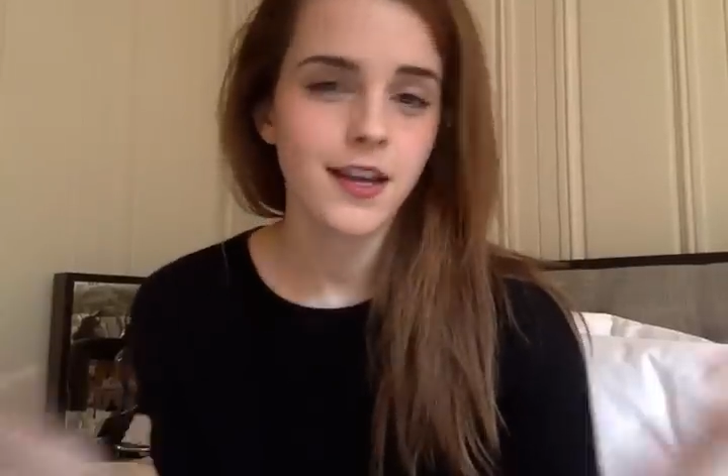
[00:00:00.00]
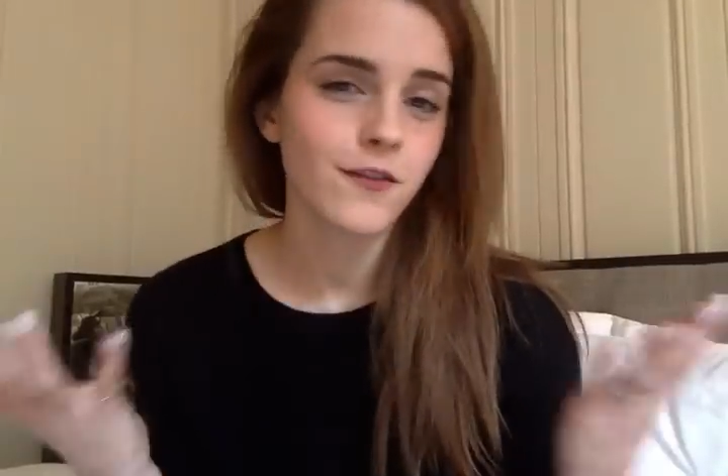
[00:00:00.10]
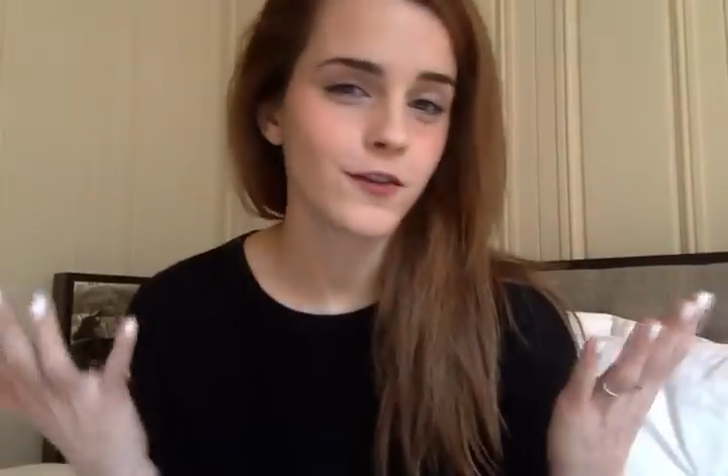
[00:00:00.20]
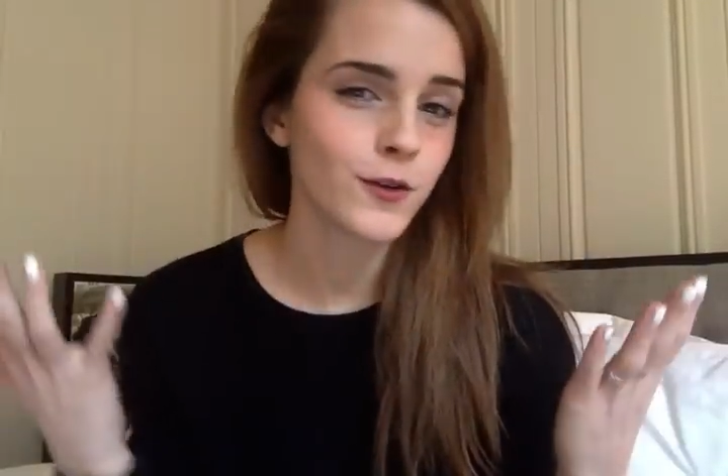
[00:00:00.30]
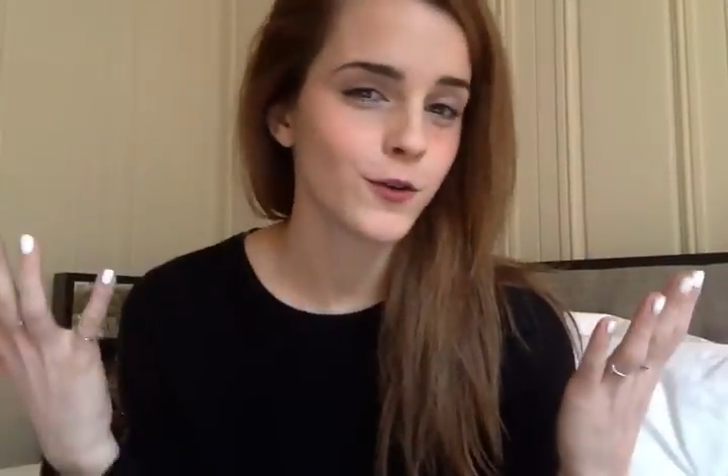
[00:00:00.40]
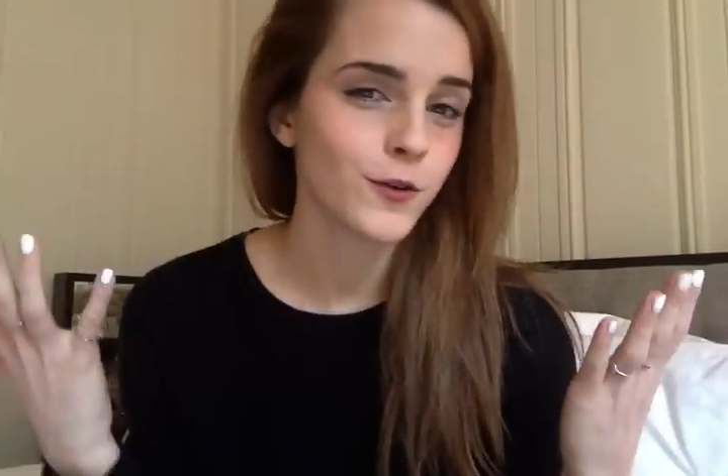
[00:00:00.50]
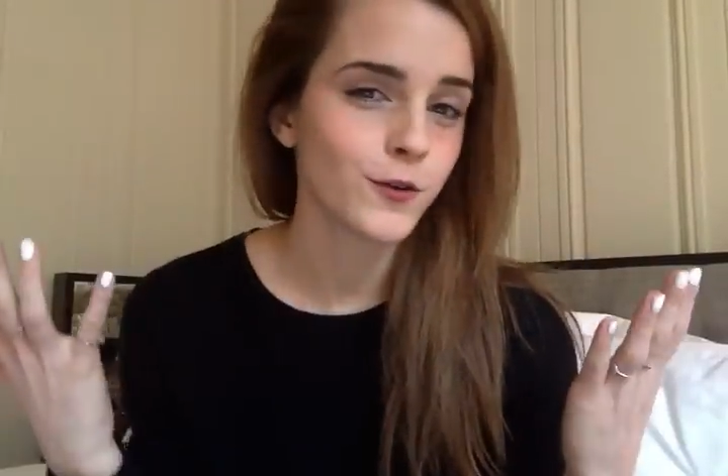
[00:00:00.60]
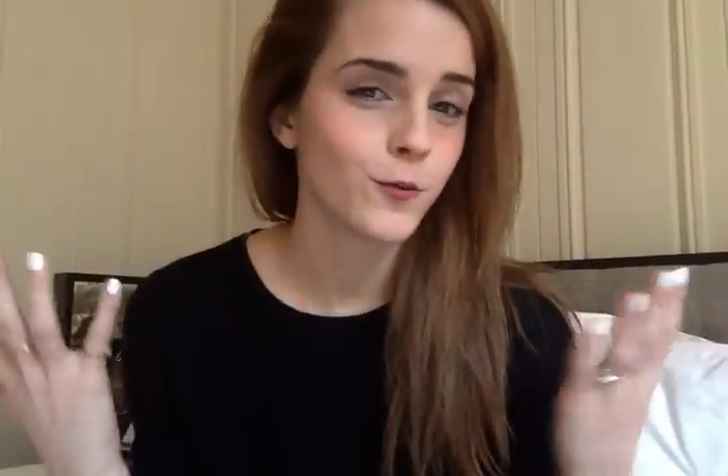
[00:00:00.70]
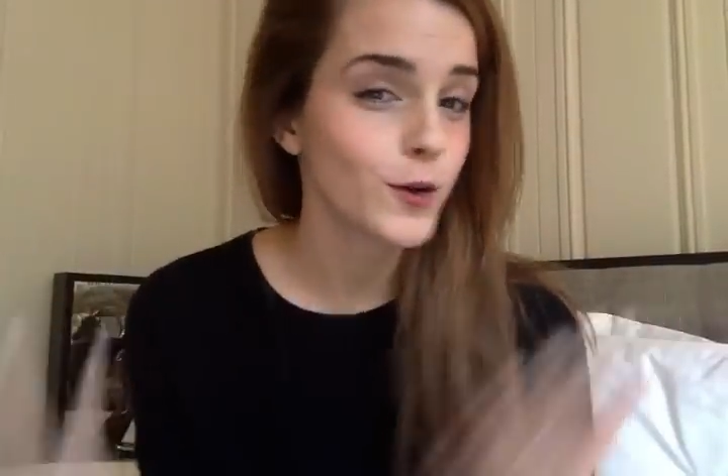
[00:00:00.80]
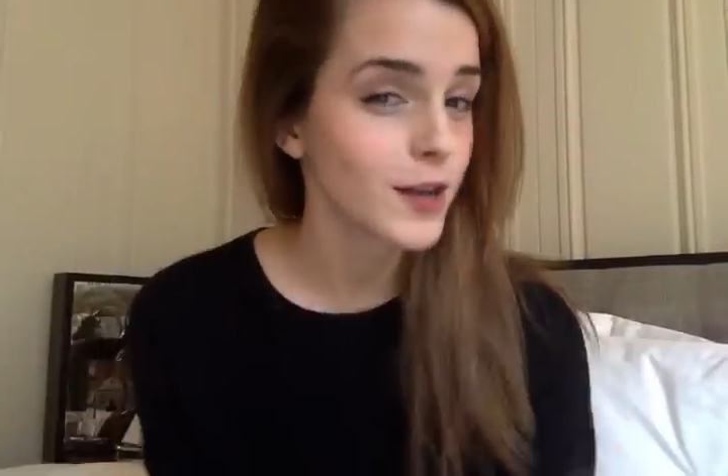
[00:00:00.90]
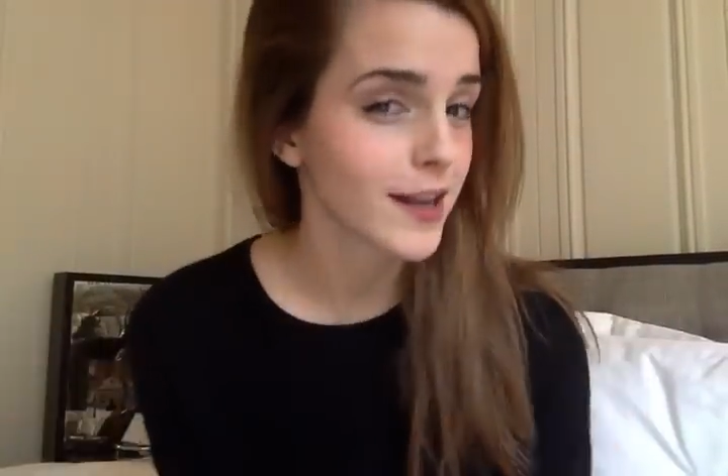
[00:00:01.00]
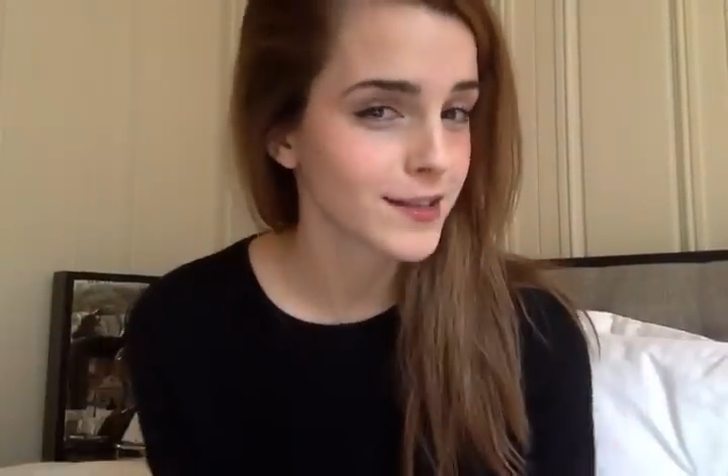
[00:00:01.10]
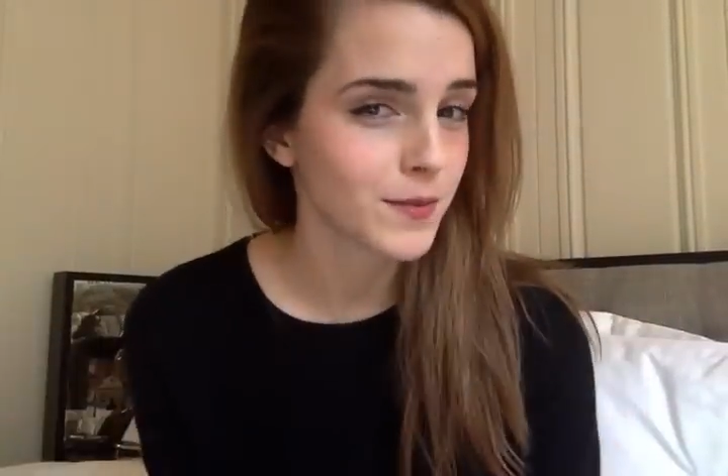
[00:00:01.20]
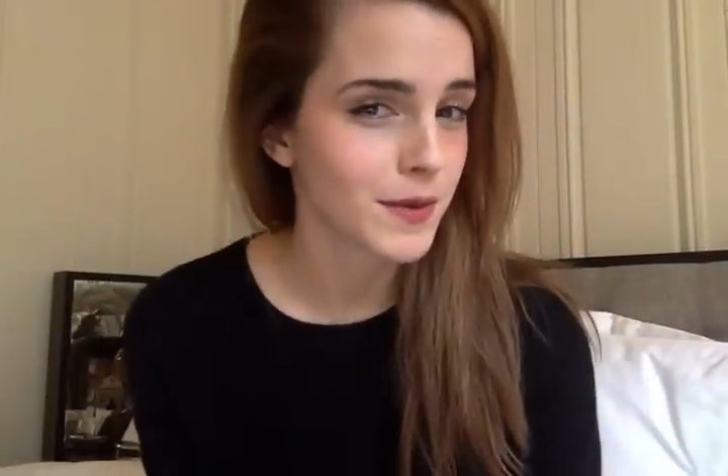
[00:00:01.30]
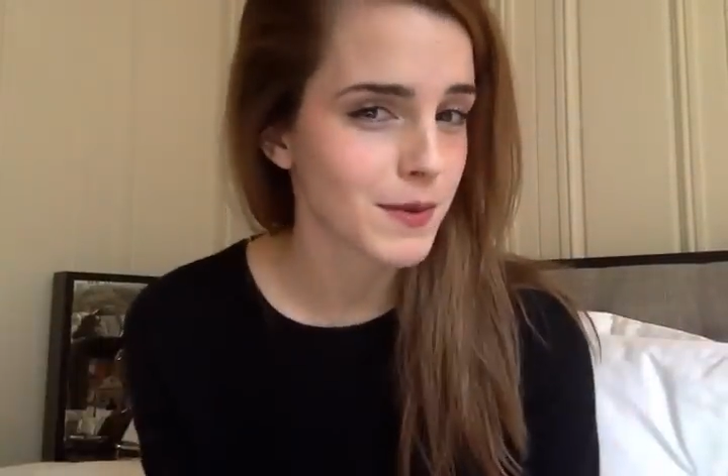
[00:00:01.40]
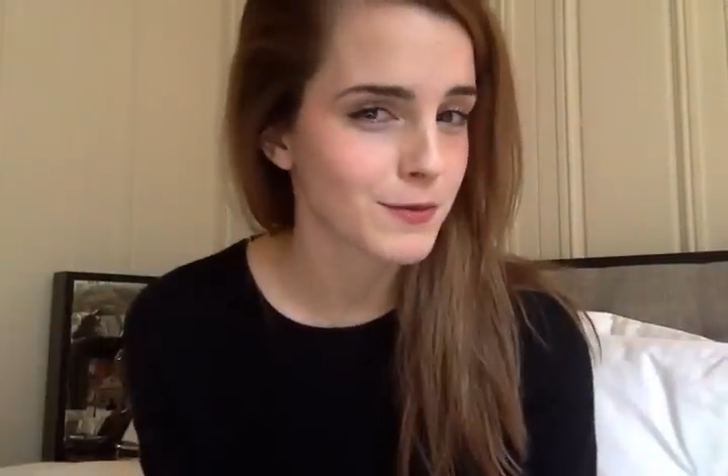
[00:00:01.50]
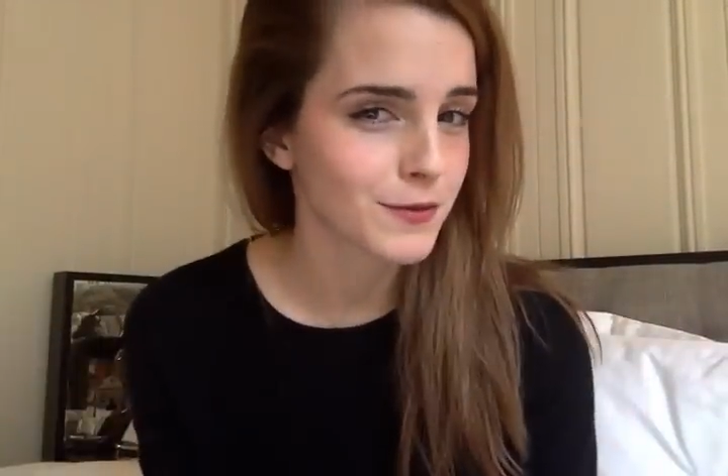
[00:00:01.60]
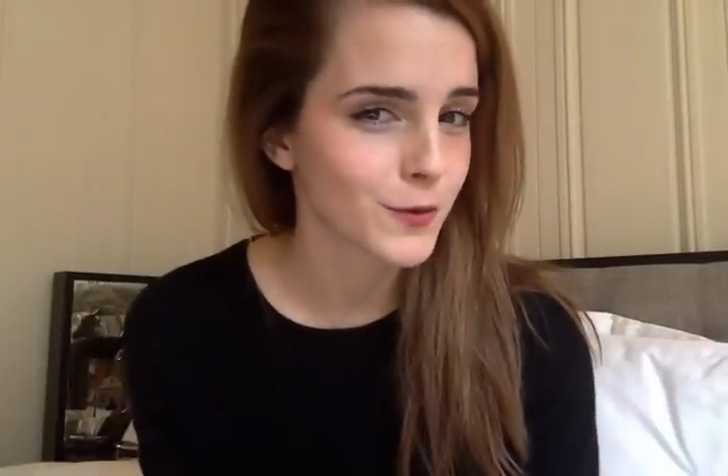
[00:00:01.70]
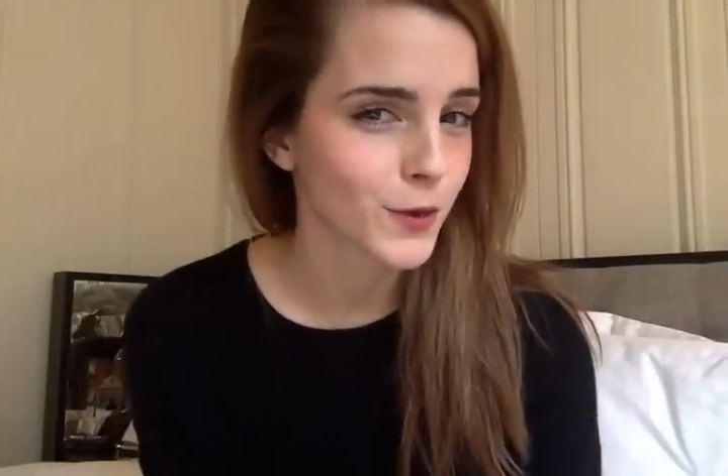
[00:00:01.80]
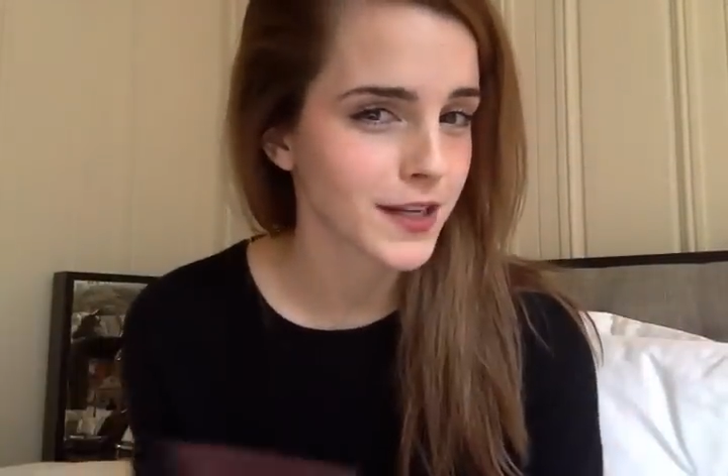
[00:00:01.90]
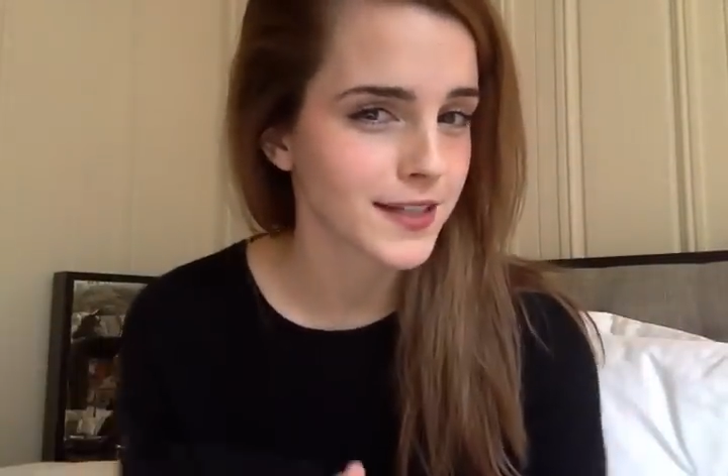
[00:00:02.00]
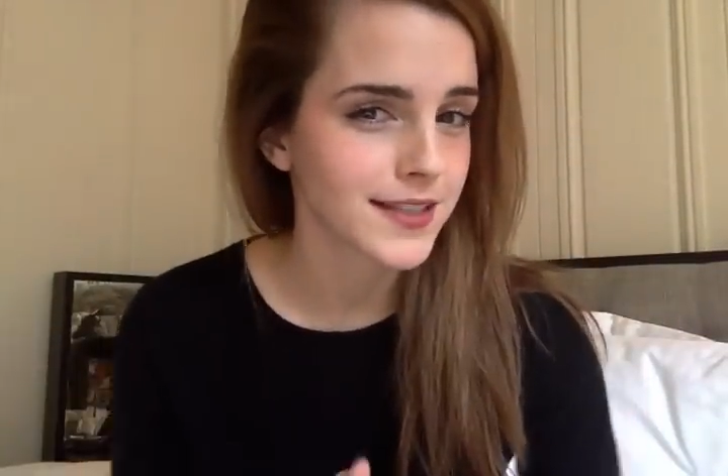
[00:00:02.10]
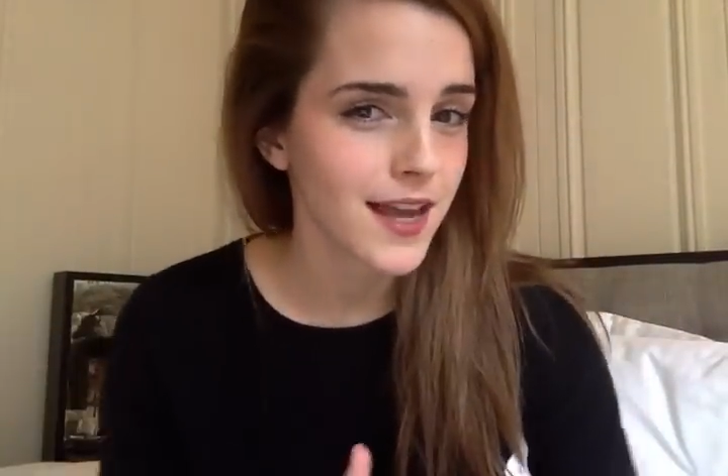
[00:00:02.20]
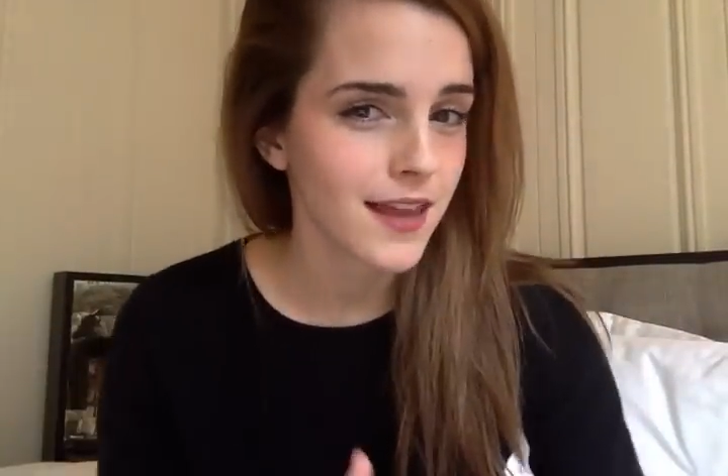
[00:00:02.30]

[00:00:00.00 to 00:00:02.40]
If you would like to be a member of the audience,